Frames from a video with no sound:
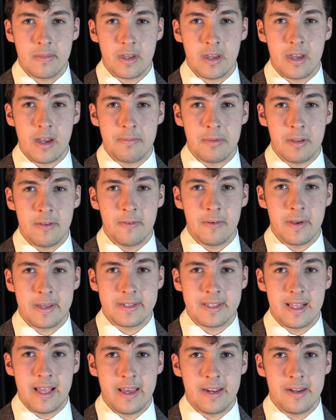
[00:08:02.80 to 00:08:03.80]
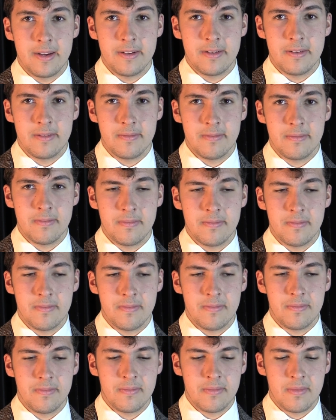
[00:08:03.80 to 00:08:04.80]
A couple of weeks later,
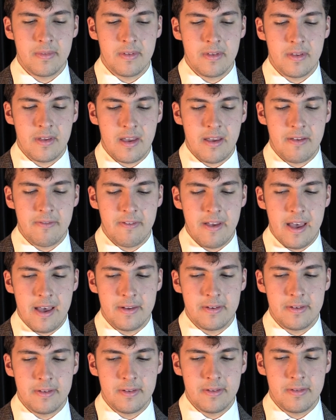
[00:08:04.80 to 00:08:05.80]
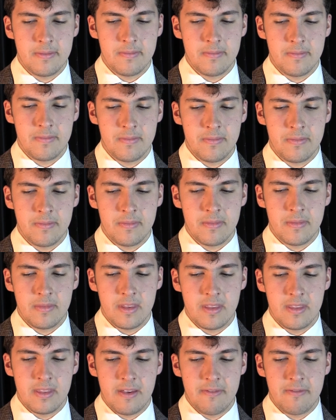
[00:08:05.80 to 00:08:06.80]
I found
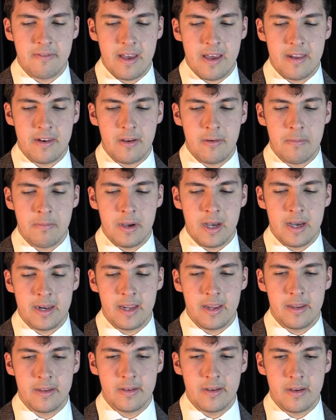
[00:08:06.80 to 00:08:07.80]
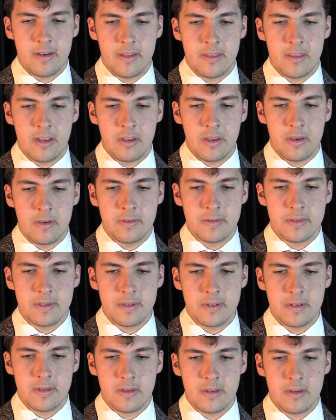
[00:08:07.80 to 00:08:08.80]
that they found her body on the news.